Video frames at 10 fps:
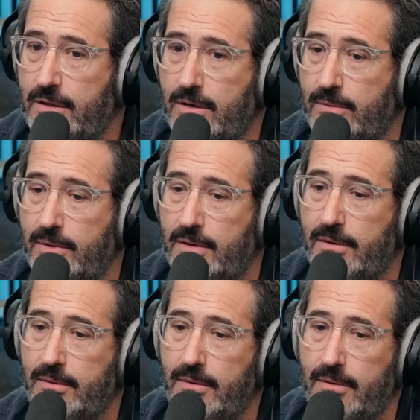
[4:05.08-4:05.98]
you know, uh,
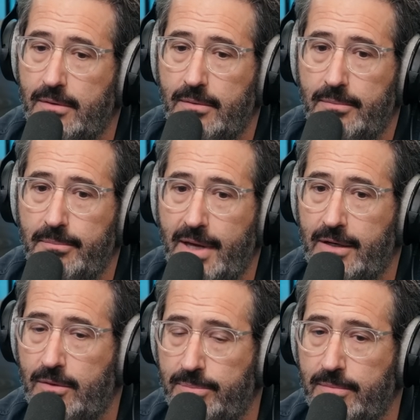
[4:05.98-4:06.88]
uh, uh
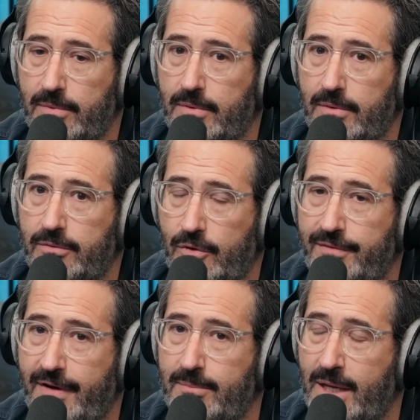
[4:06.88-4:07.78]
medical uh,
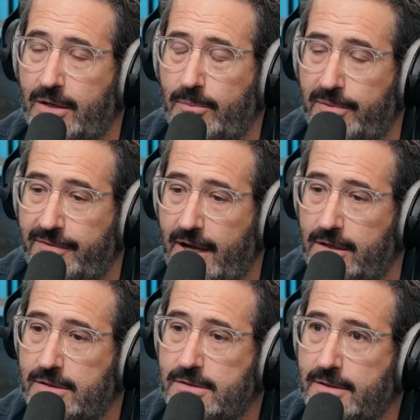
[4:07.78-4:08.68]
certified medical
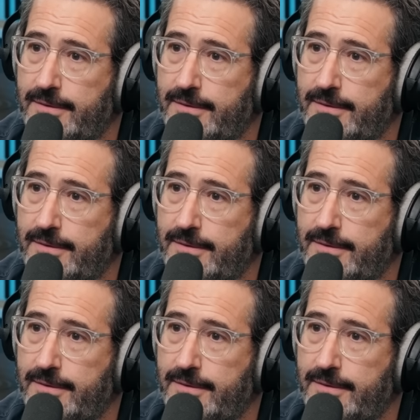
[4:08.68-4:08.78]
providers.